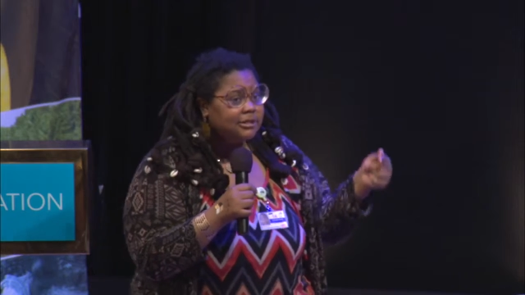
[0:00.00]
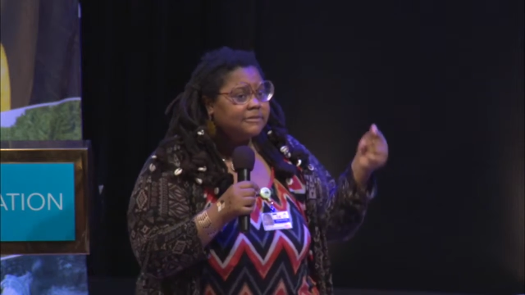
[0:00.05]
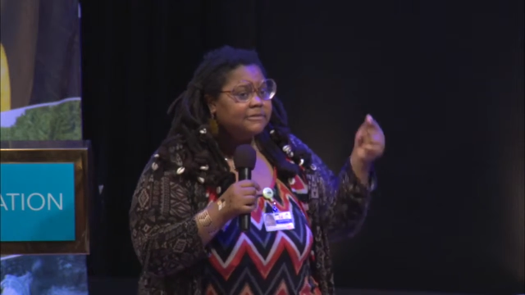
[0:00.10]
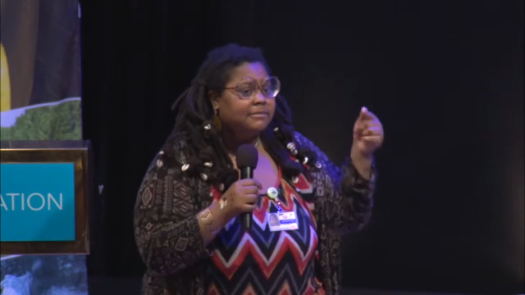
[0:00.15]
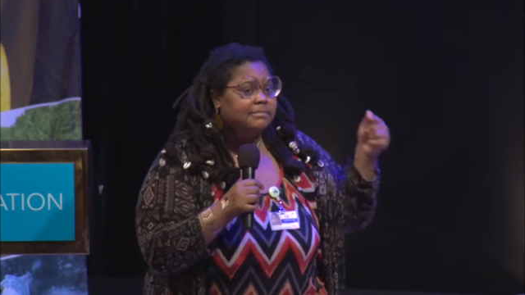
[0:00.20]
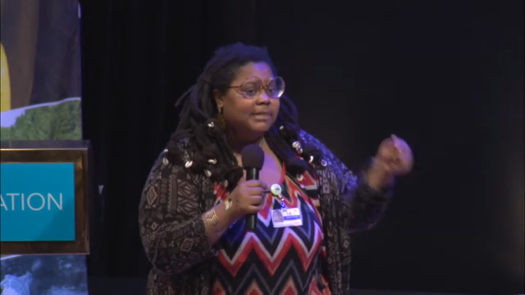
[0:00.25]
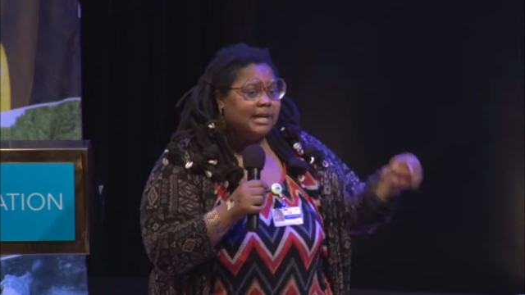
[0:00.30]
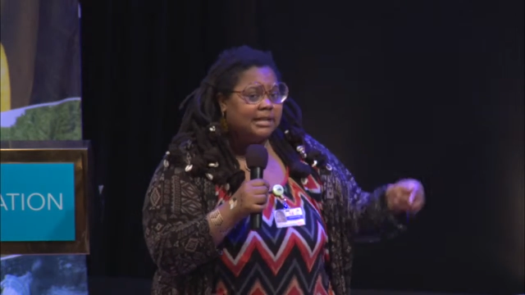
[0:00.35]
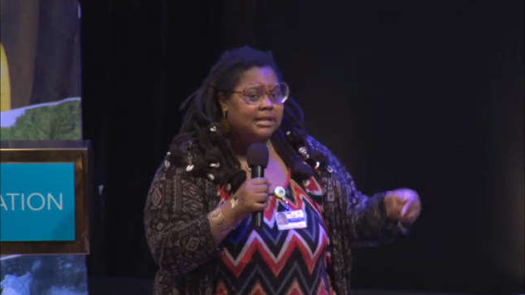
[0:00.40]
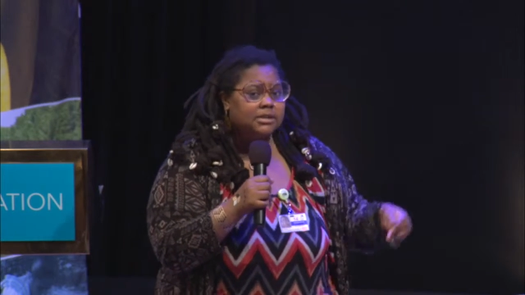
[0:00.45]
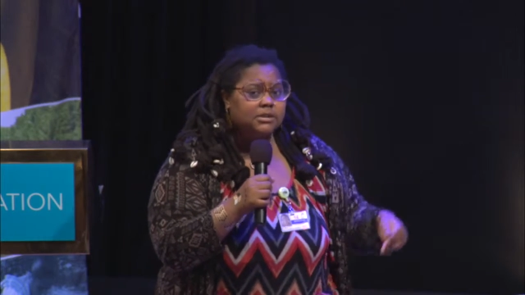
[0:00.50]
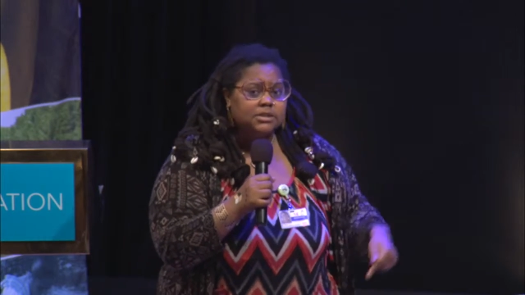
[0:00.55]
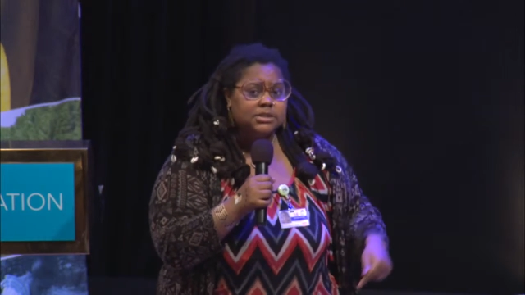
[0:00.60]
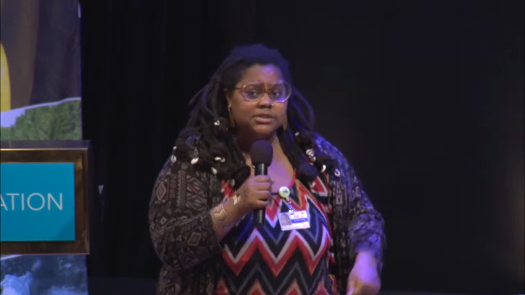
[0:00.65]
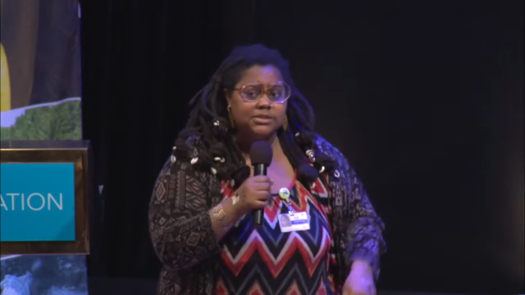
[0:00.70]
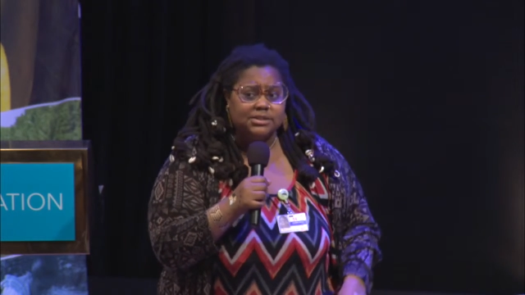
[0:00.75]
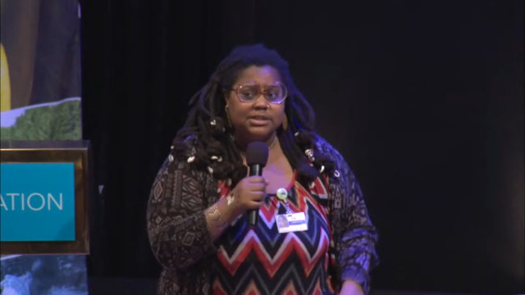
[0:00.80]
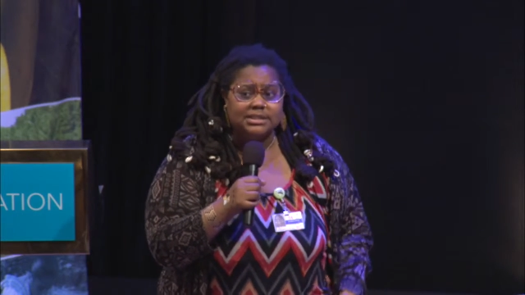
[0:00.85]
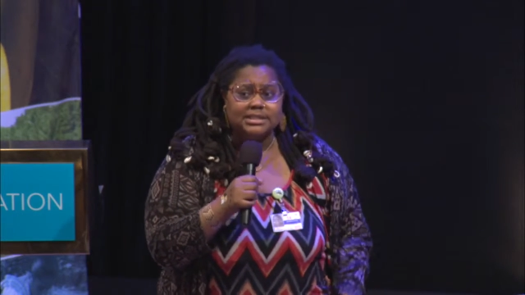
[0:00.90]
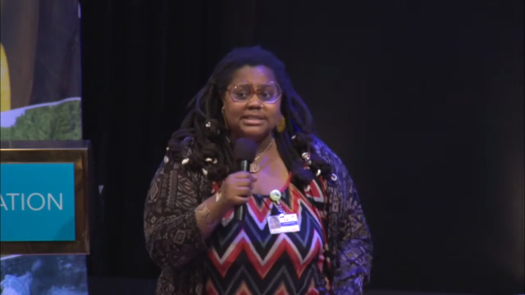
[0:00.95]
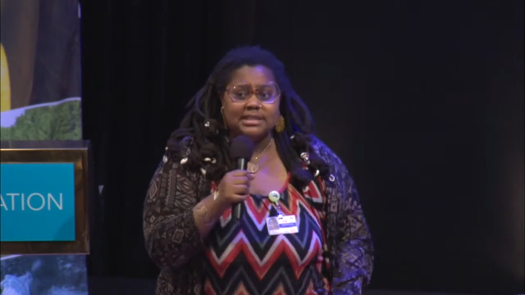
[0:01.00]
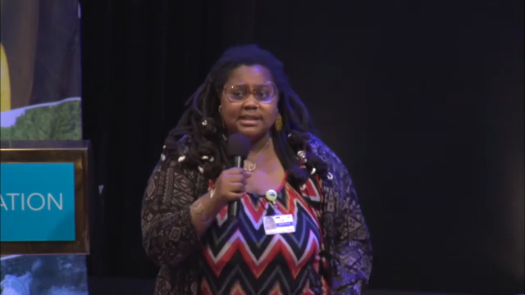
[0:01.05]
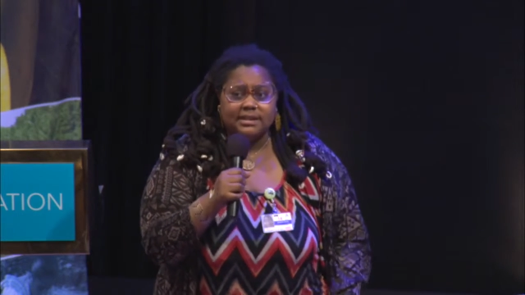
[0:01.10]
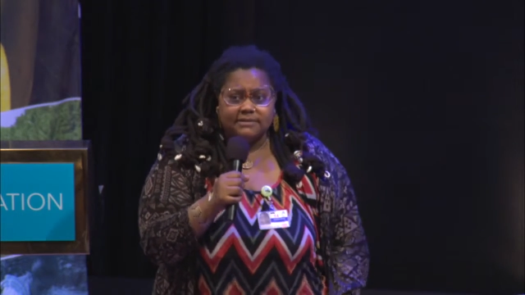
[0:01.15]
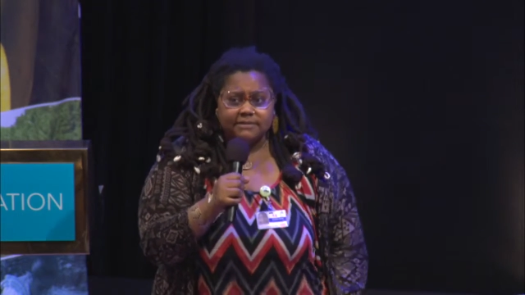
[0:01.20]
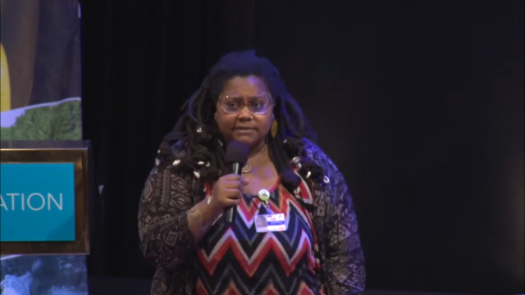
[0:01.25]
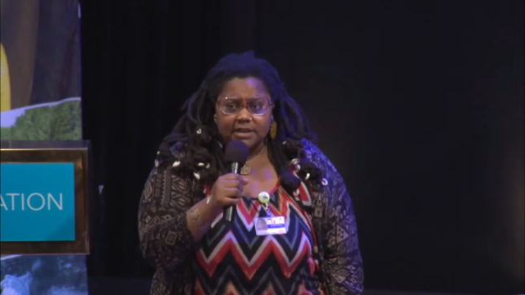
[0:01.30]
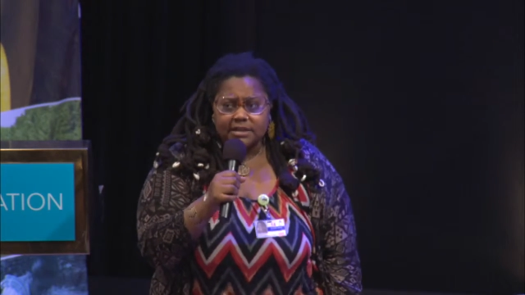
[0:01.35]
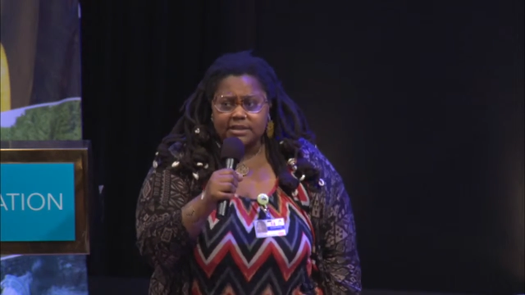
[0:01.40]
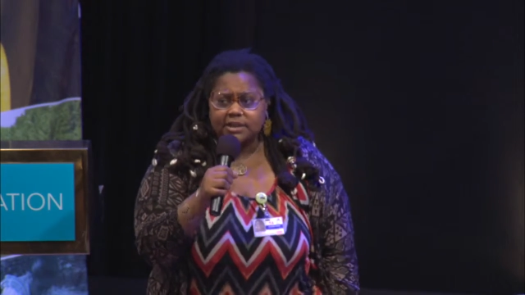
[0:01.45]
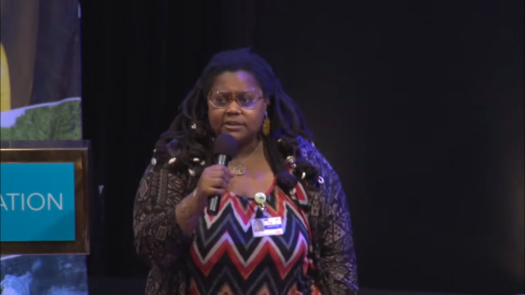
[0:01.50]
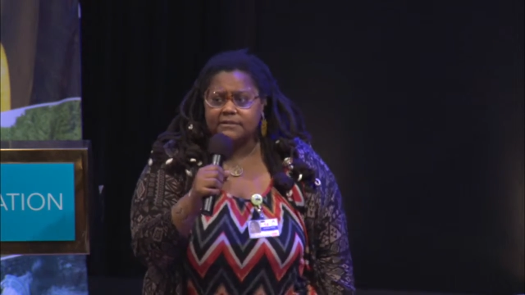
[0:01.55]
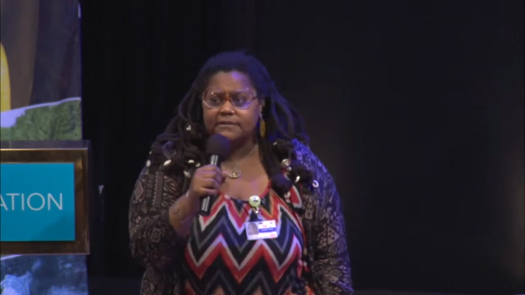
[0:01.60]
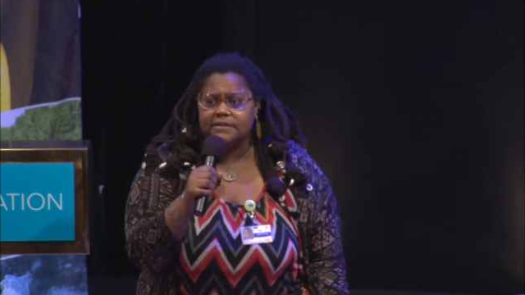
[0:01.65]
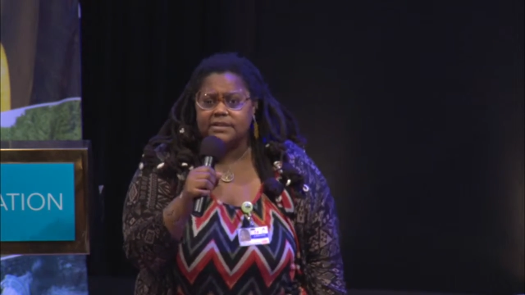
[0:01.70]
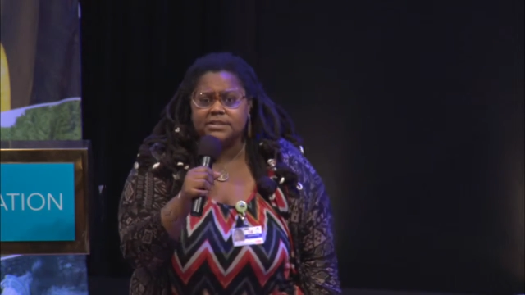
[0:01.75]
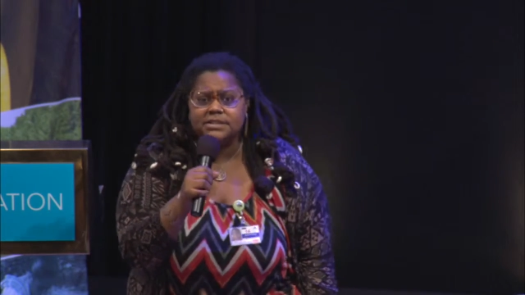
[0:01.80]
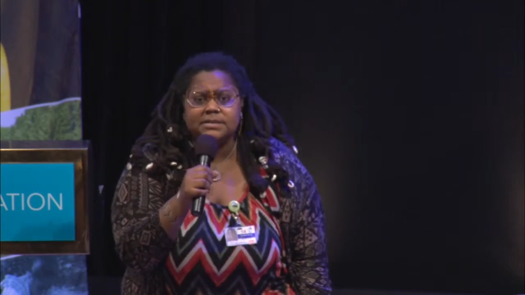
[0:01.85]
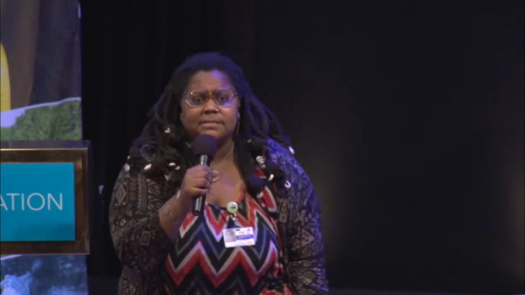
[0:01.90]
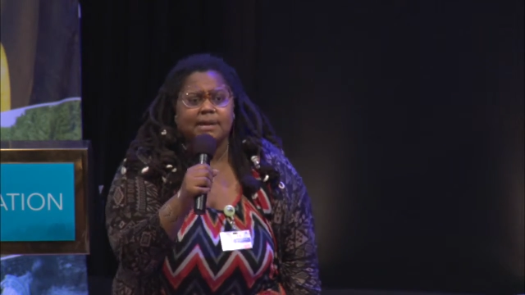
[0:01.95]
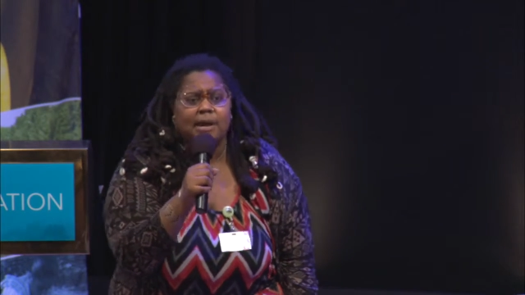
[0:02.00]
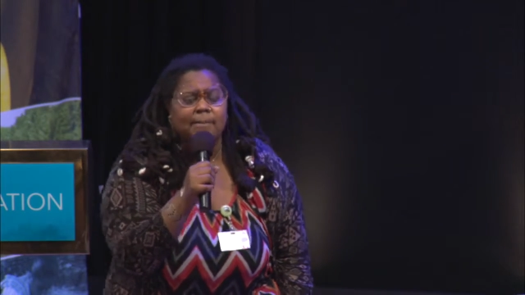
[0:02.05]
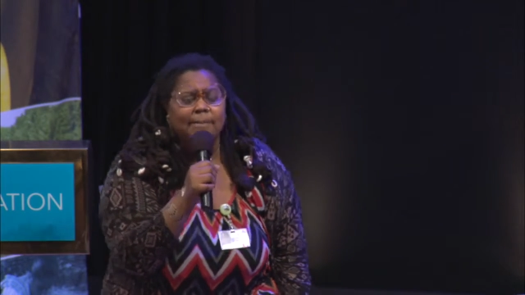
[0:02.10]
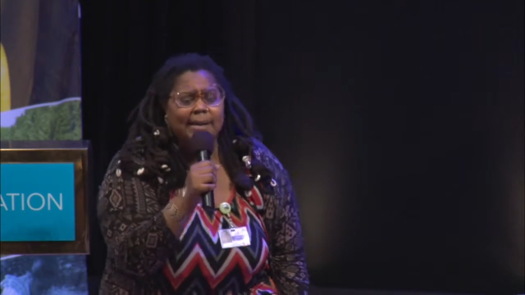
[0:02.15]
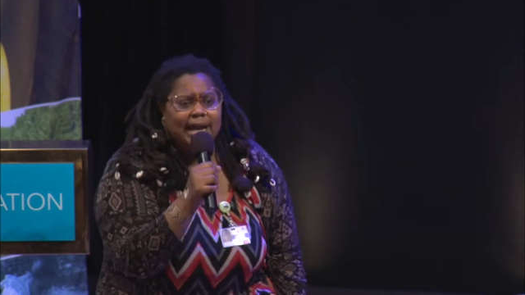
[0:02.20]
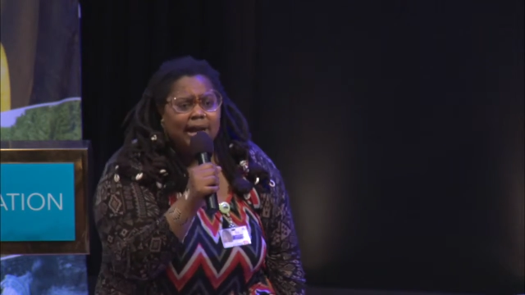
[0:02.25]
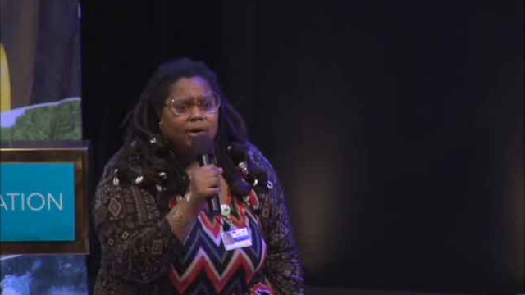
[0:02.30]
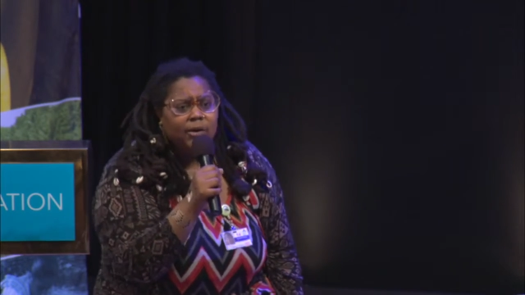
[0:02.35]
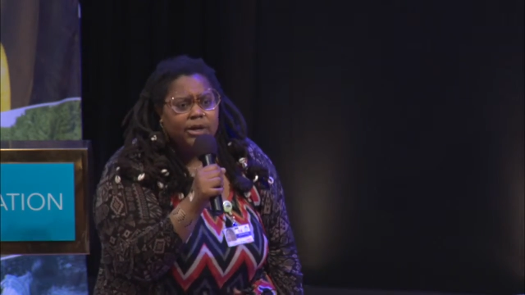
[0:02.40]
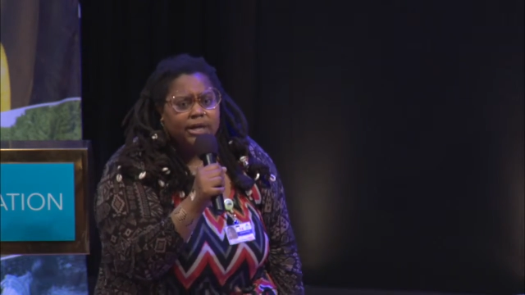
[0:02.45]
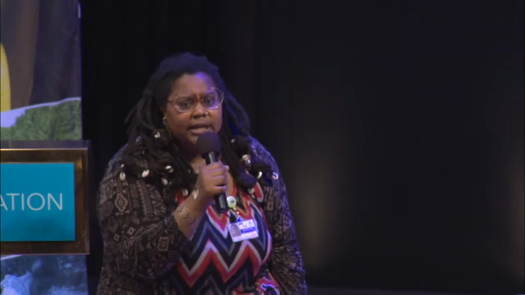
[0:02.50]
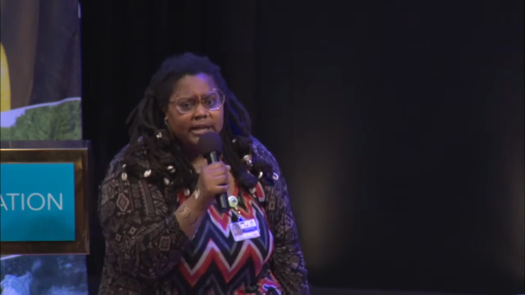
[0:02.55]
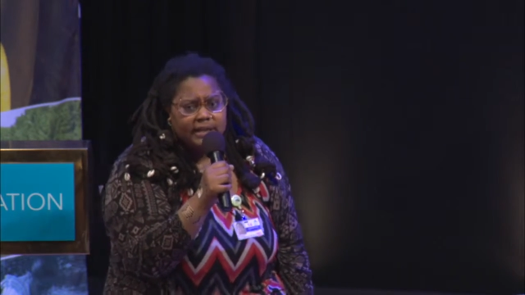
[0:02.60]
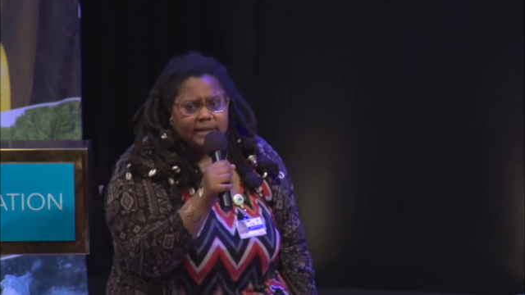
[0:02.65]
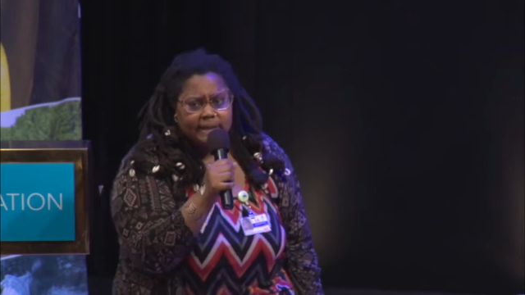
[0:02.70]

for medical students to confront their fears about power.